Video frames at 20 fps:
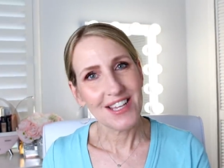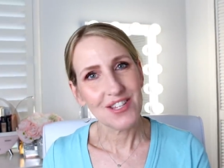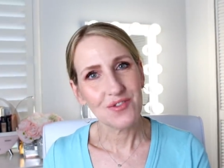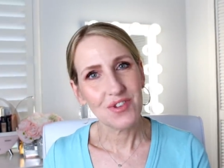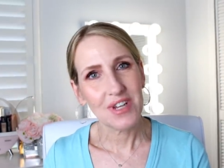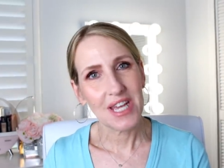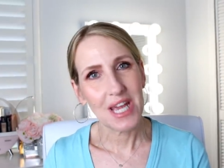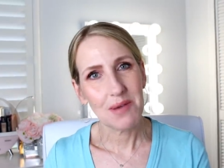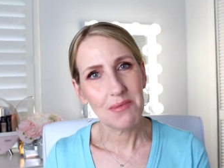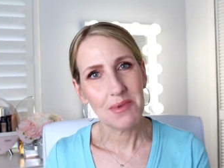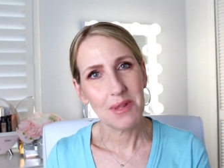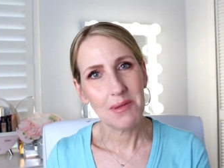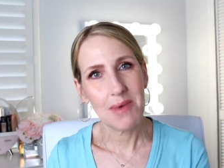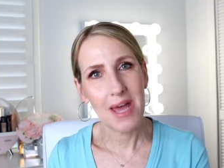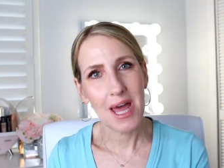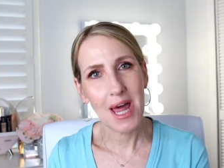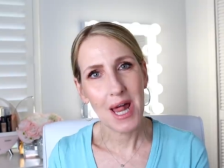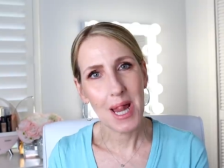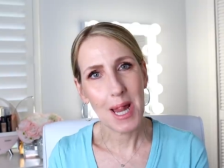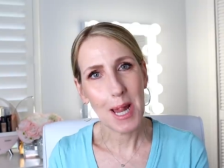Guess what came in the
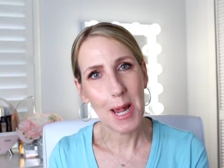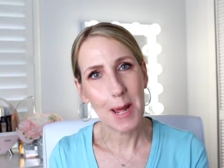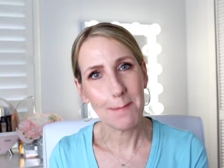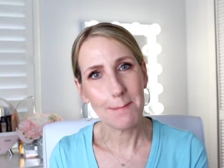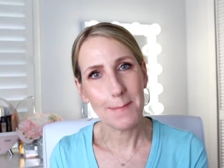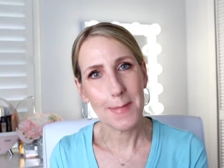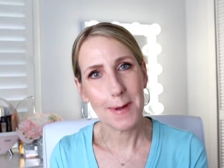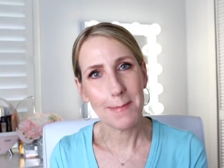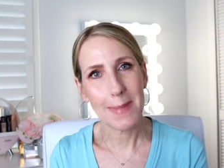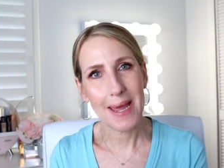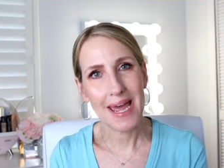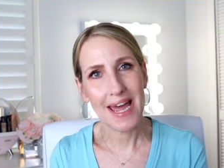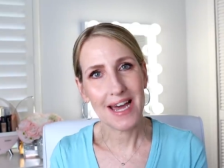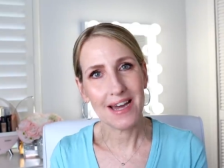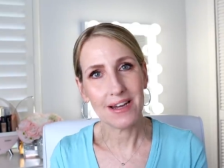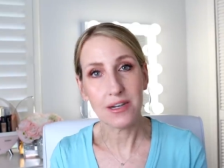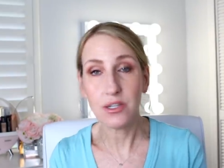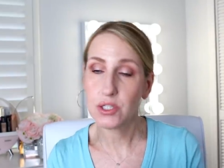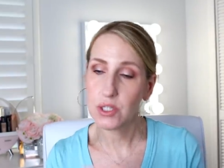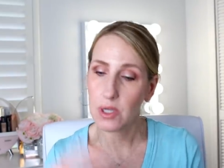mail? My
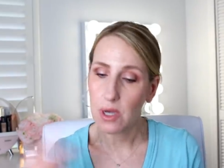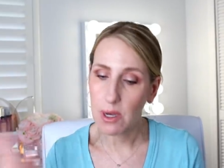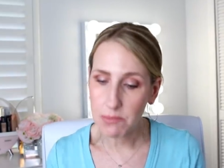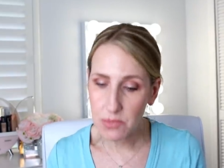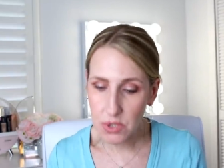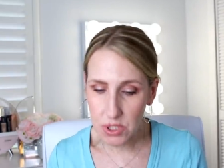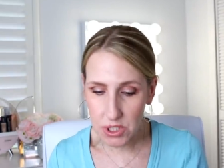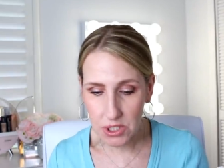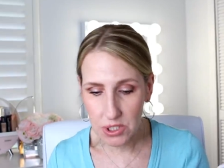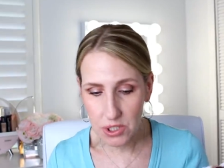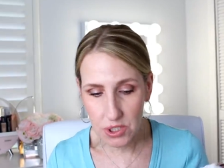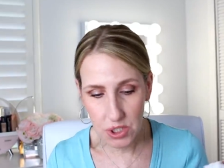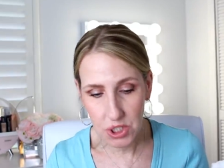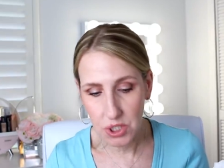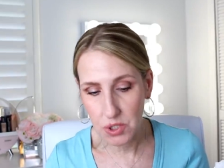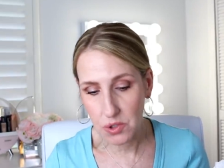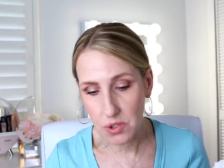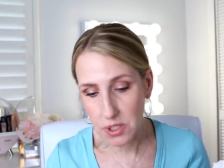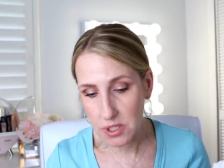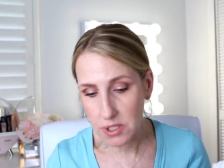bag. So I'm just gonna
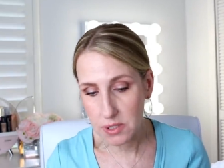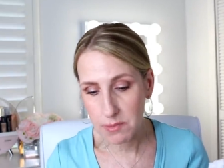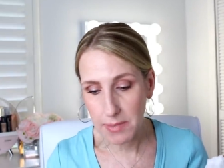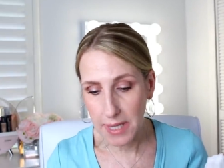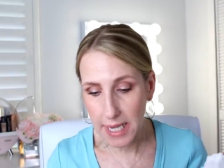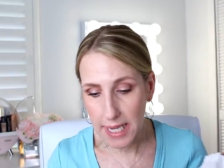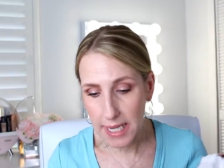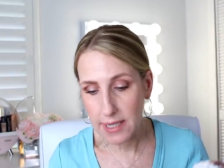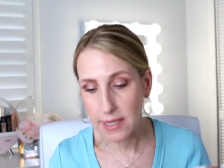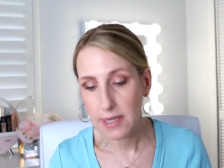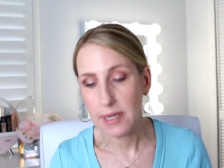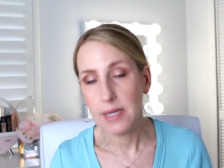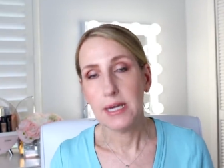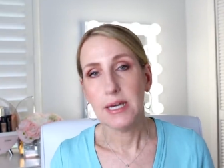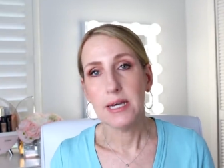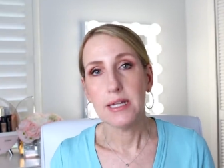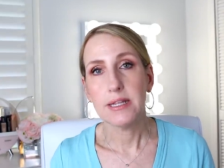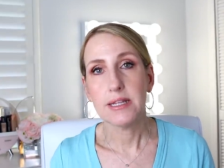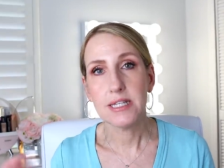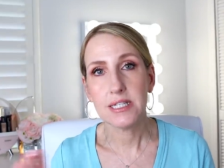show you this bag.
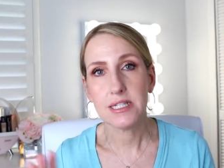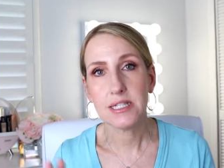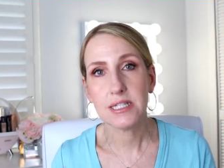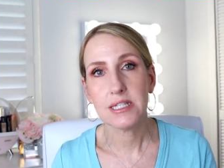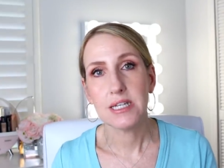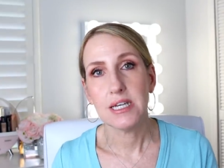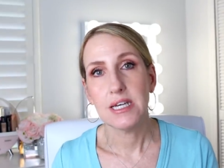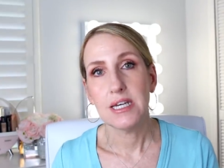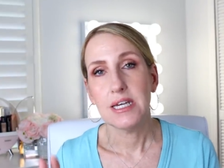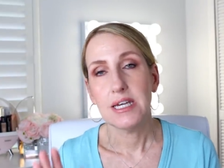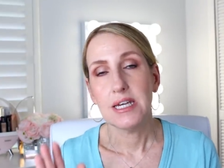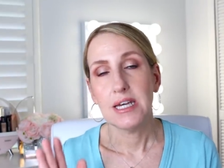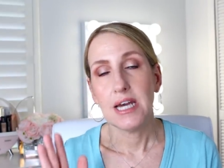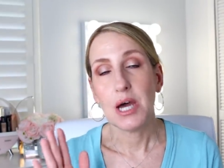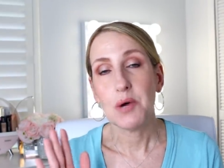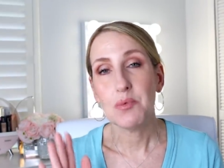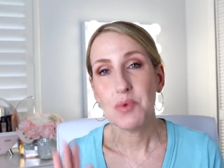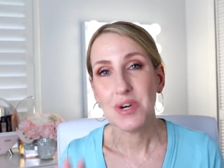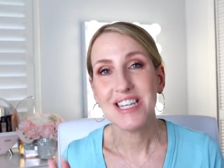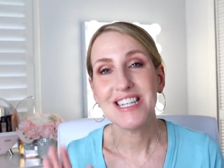This,
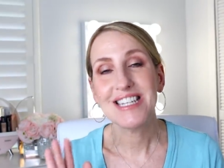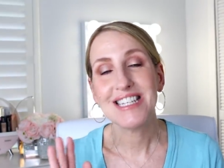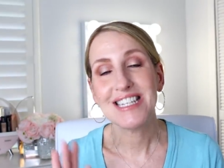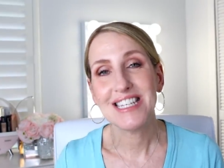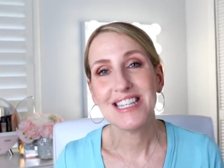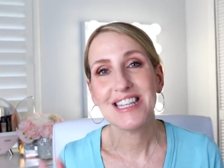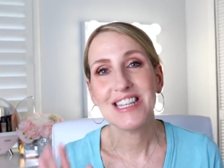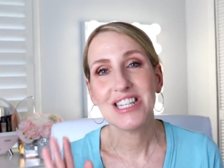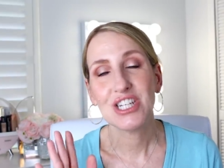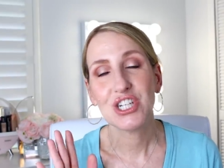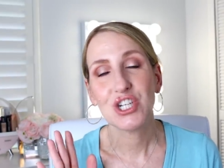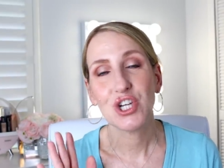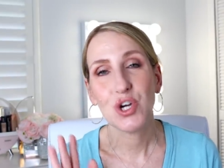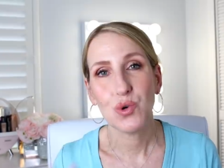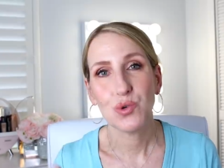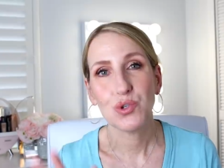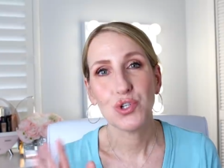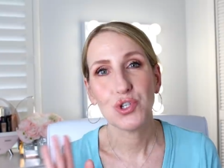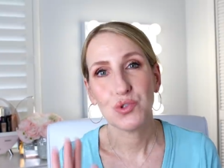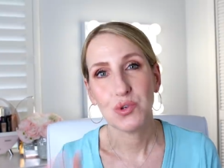I wanted to get the
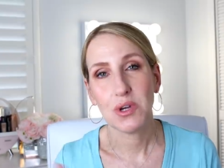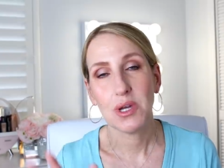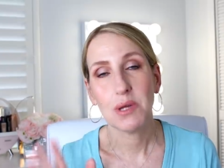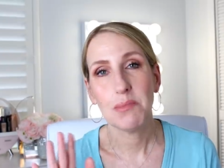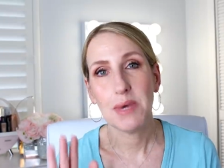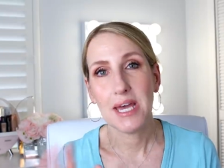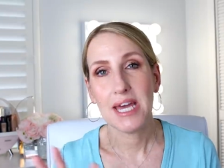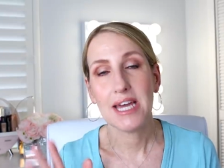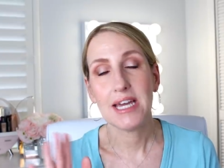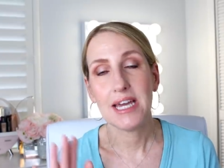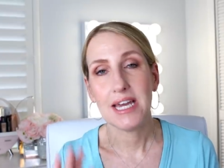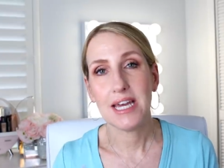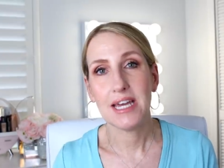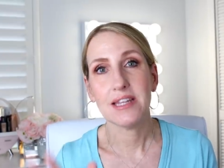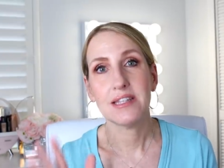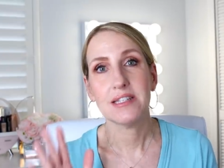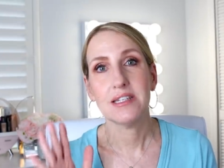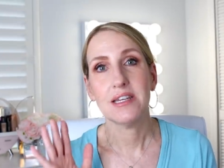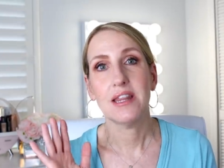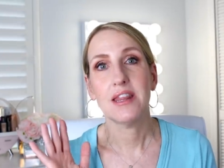Coach Trail bag
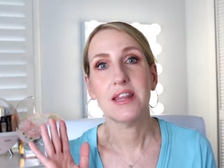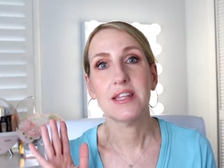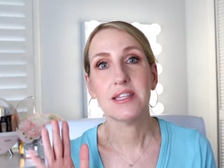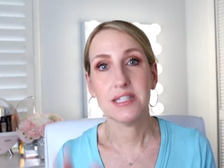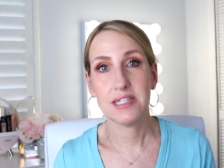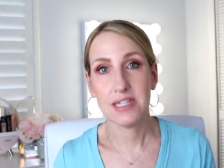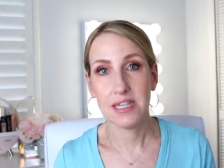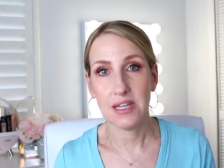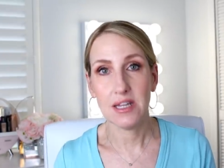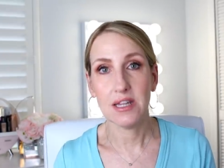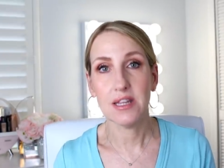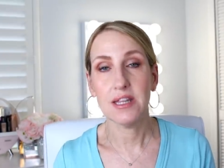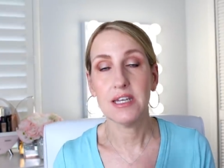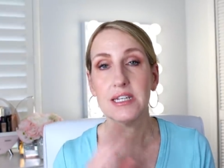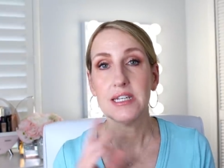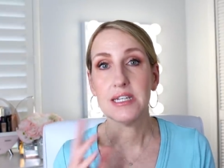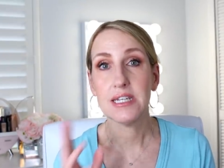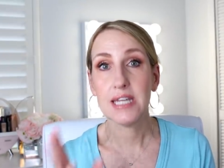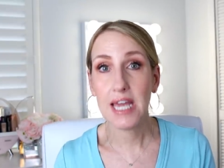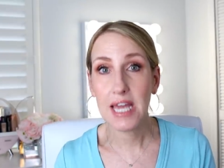at the sale.
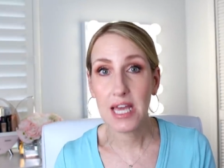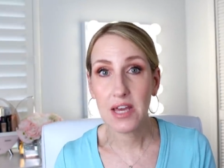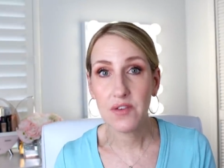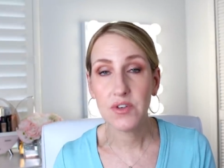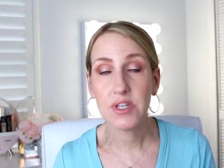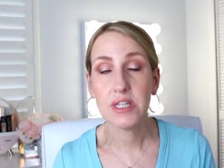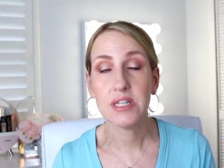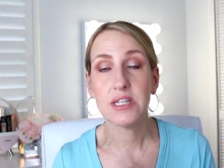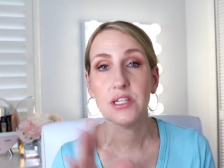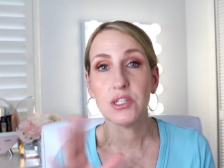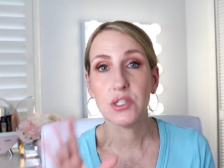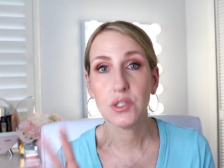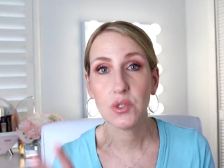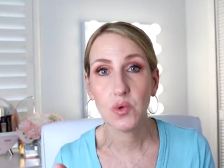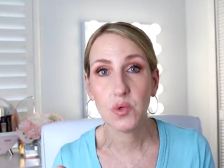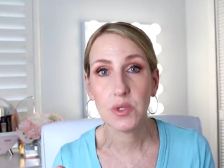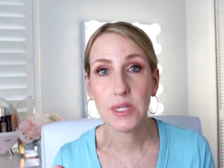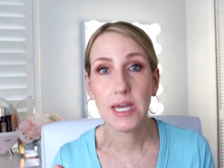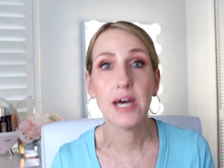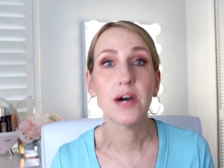They didn't have it, they
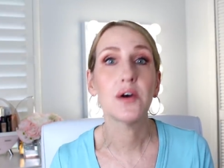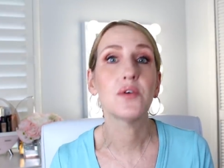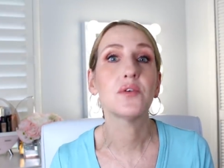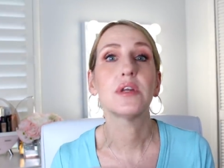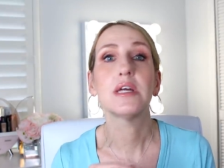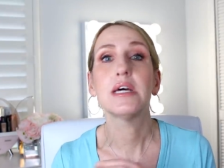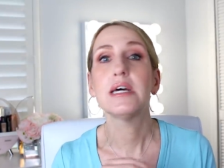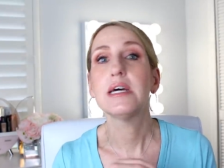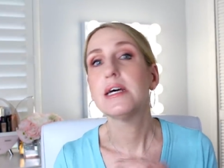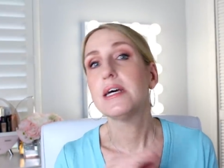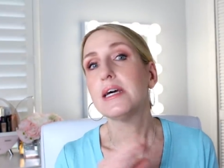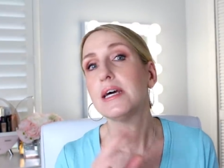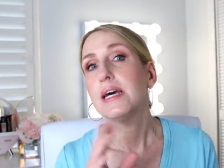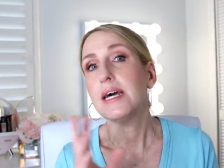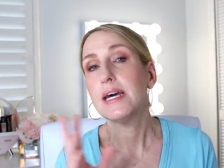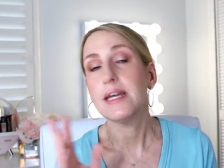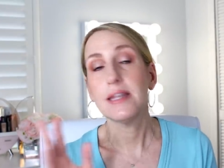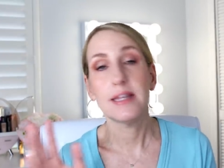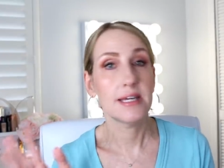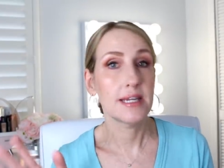sold out.
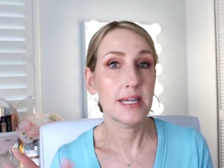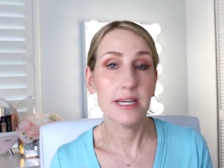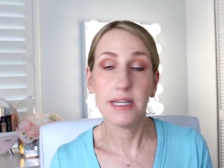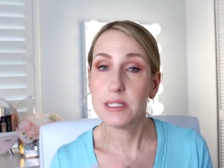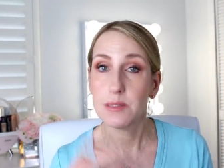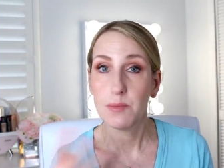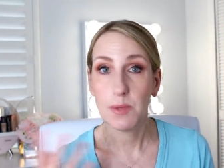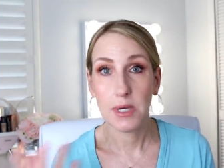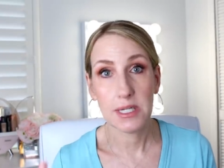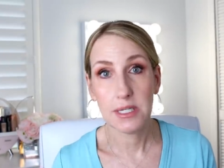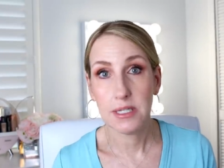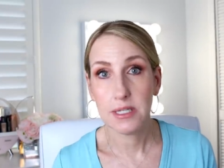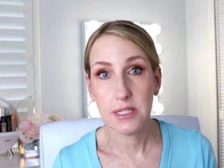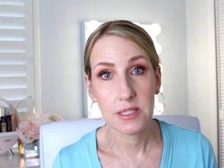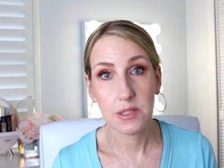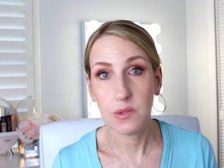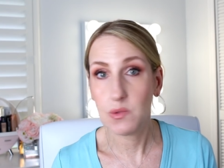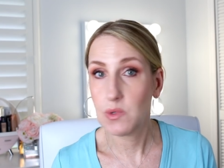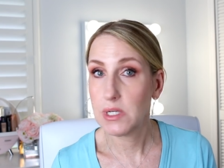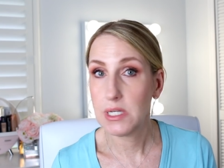And then I spotted
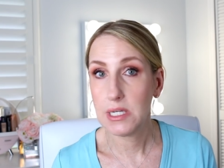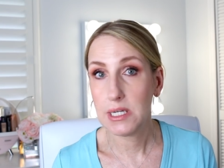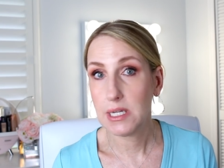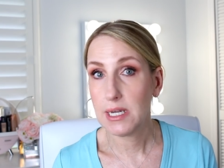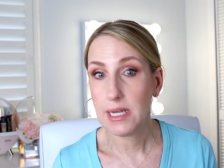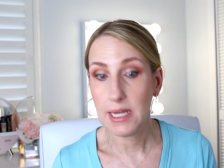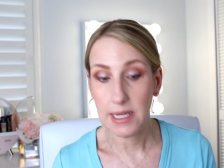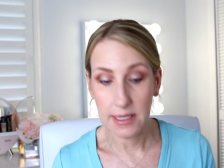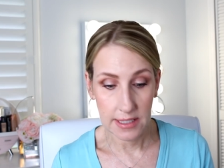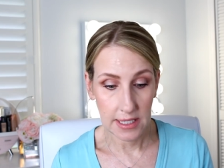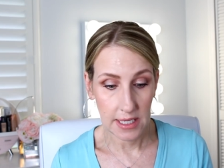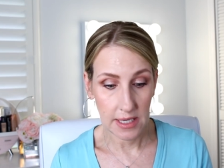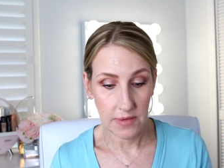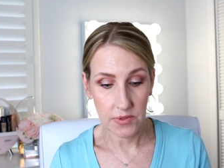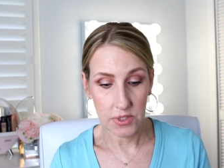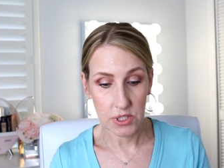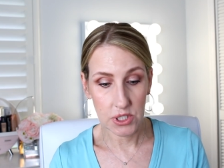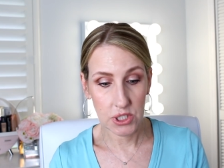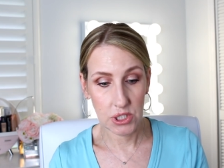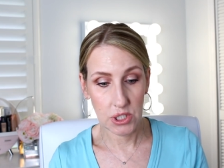this one and I had to have it.